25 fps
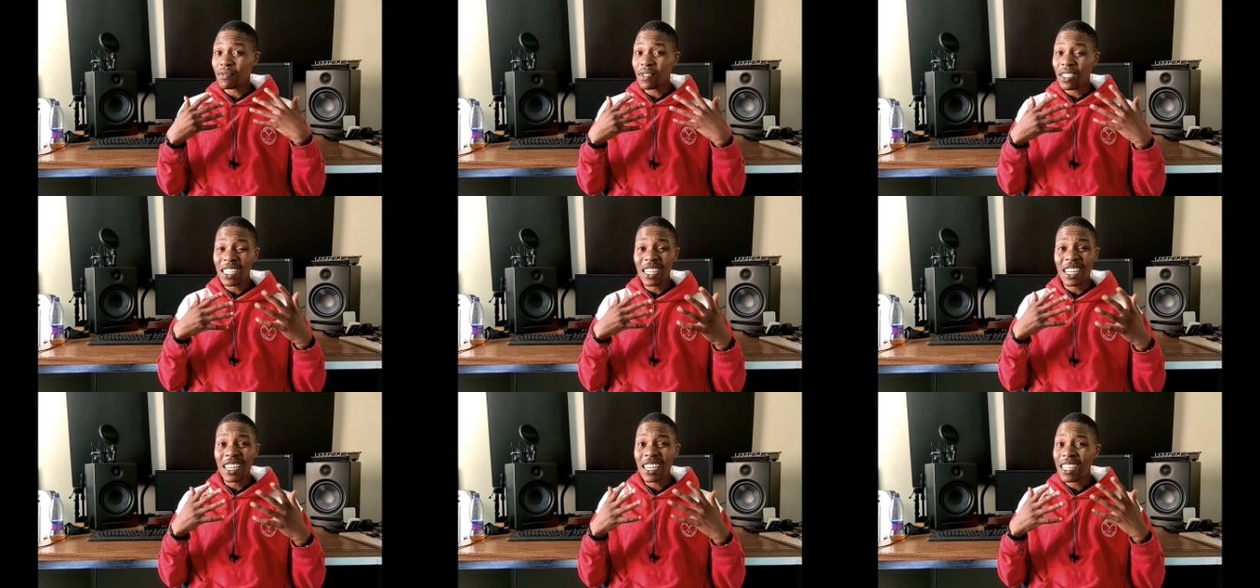
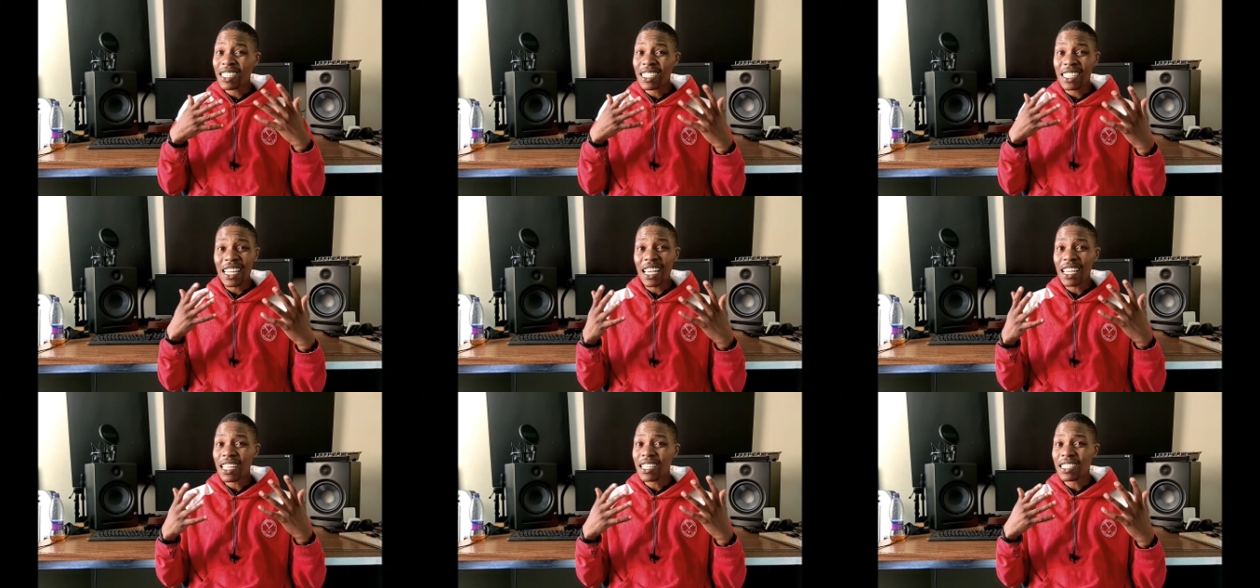in an
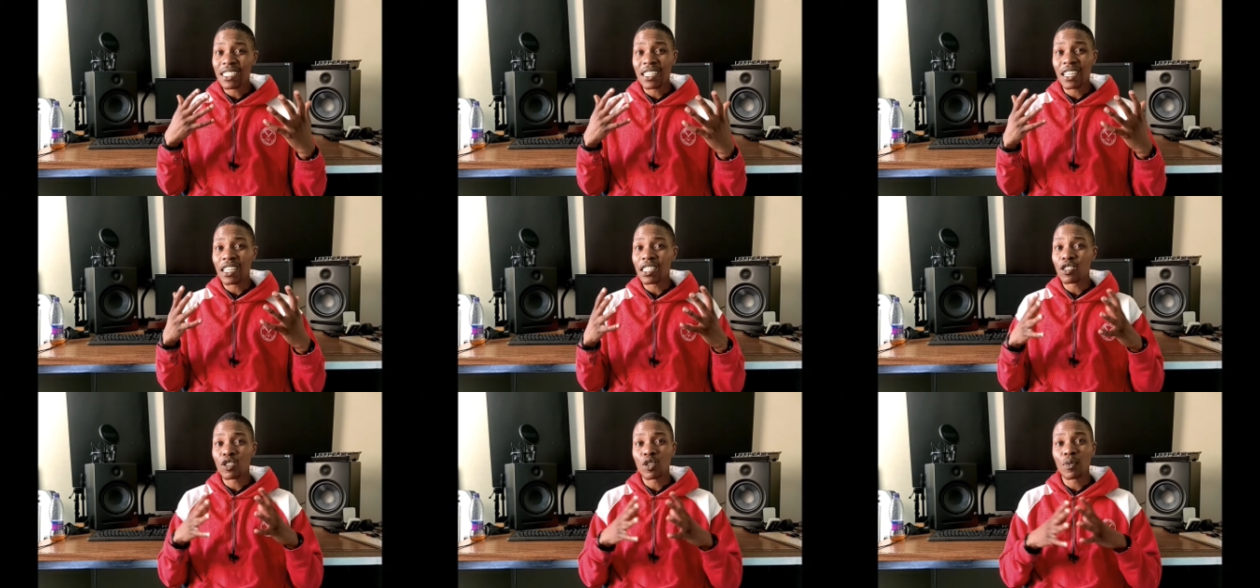attacking
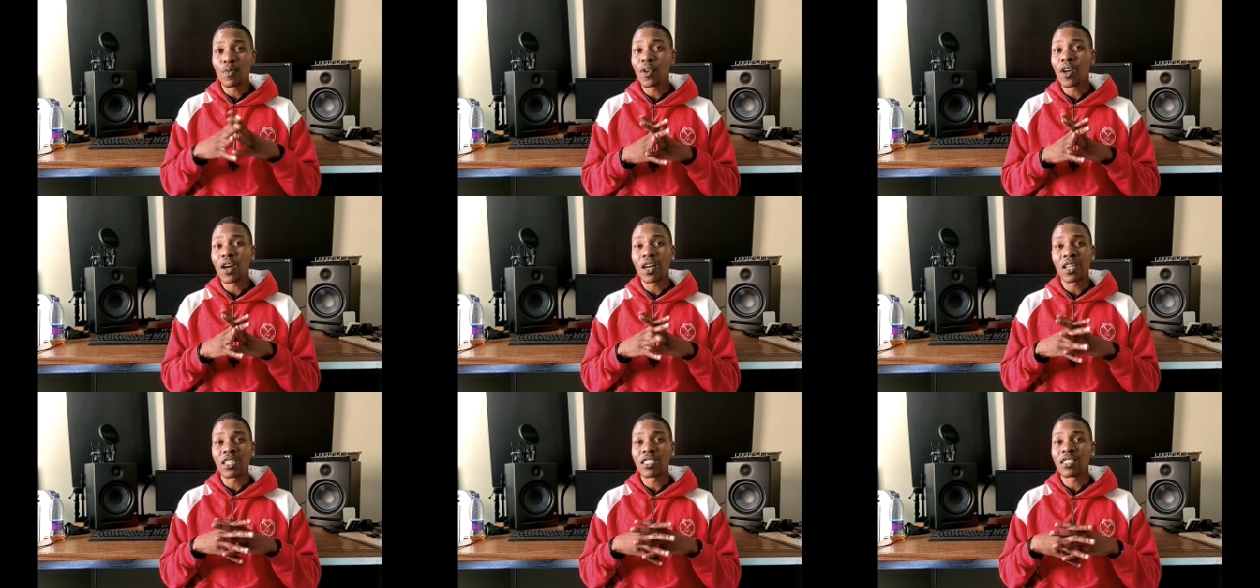sense to
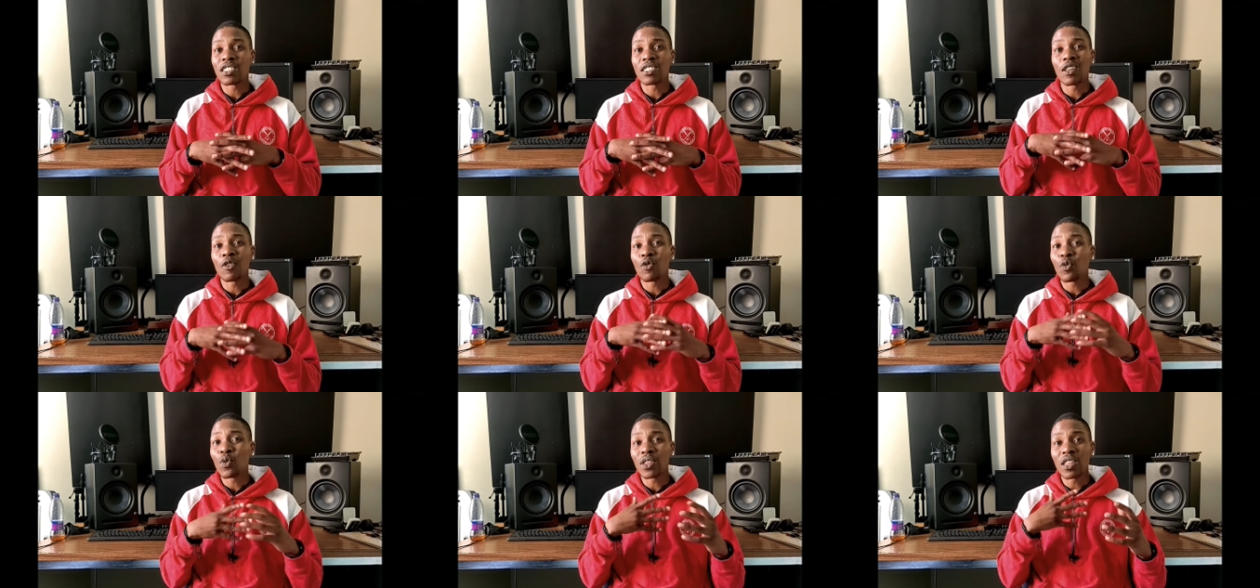be
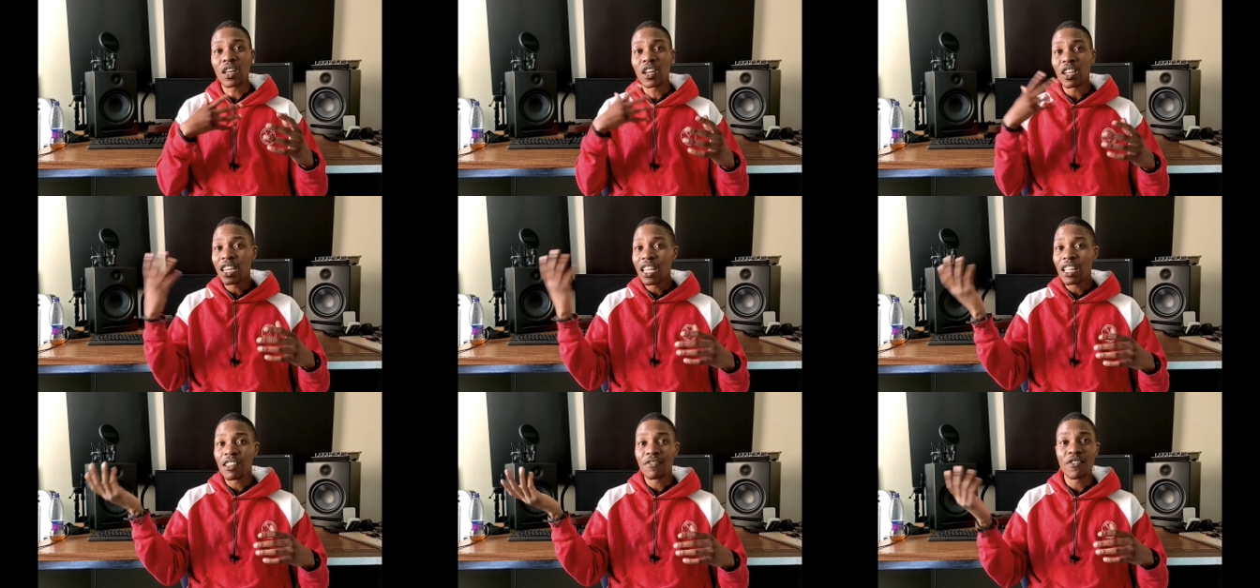honest.
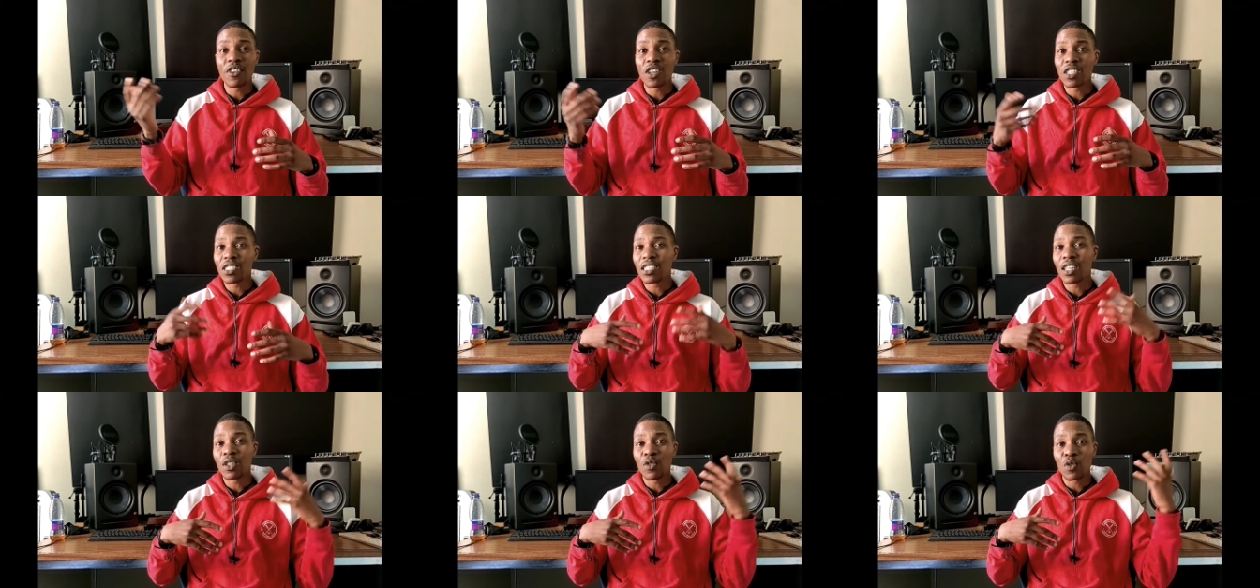Without Lyle
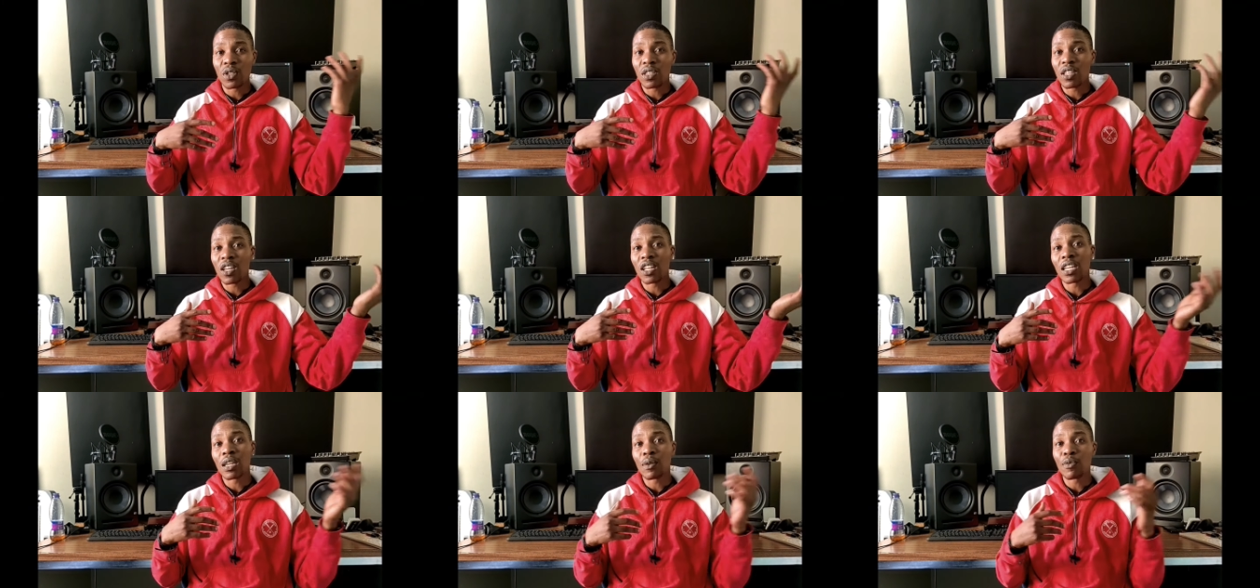Foster and
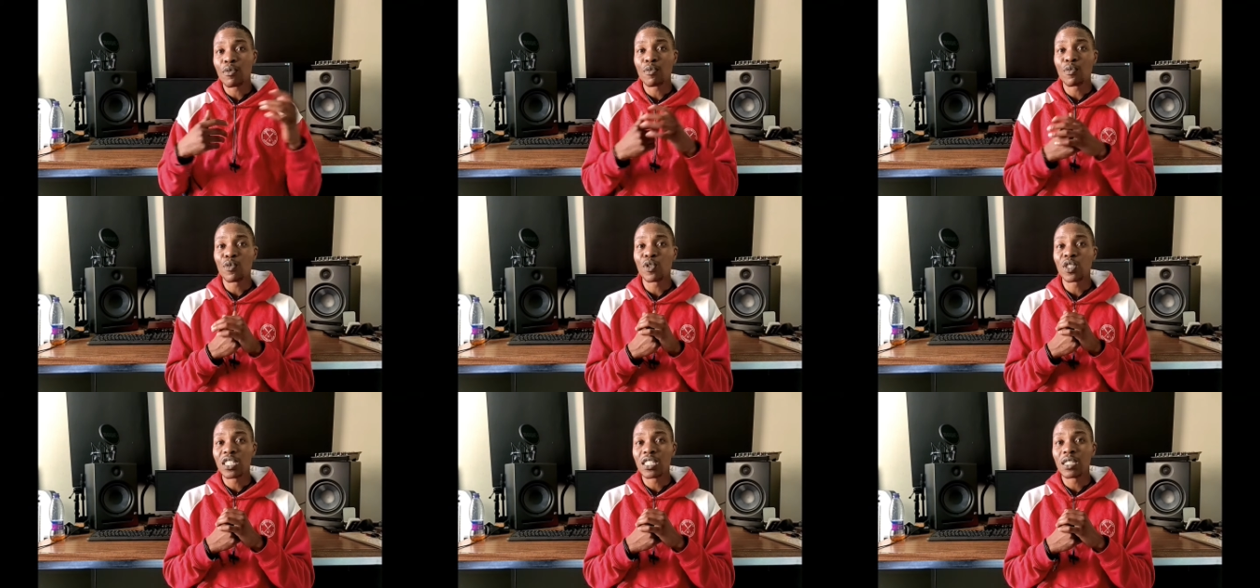without
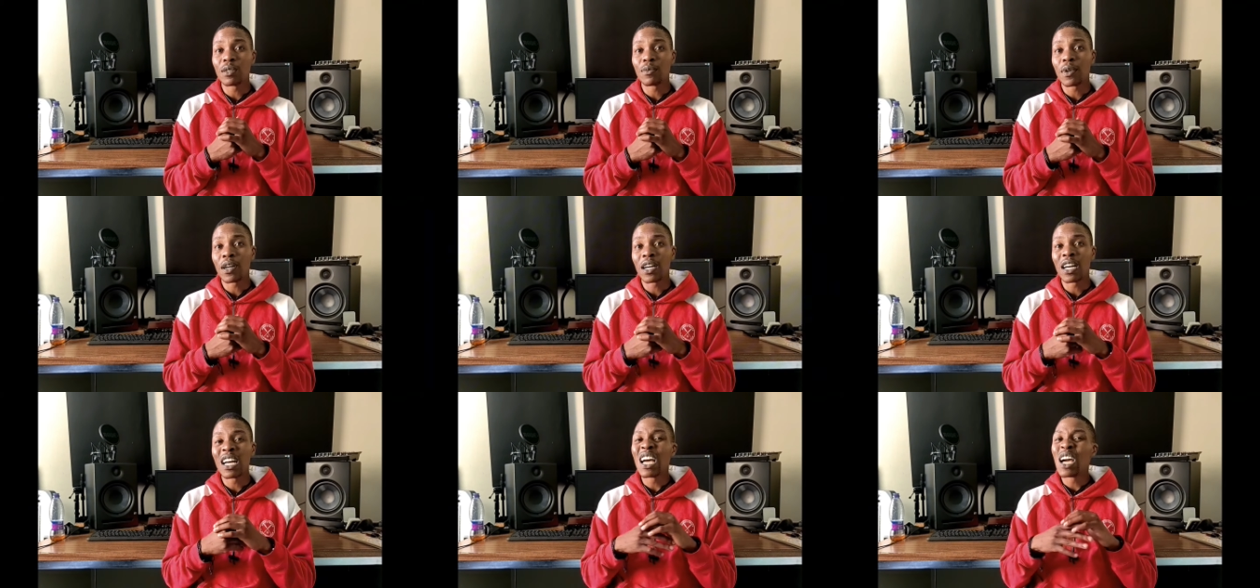Lebo
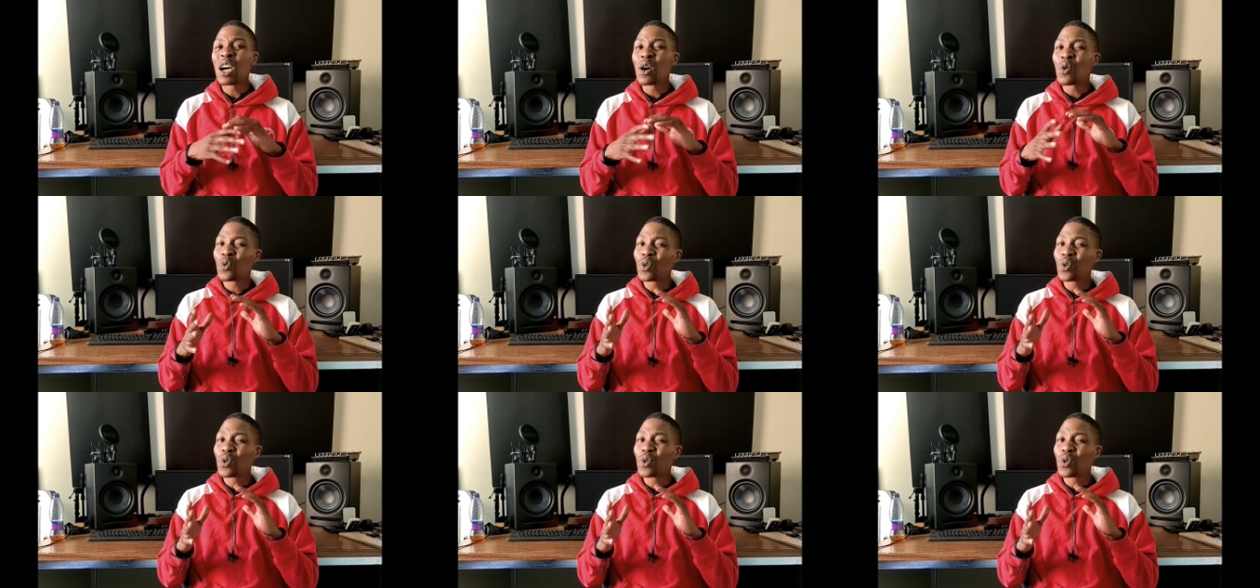Mothiba,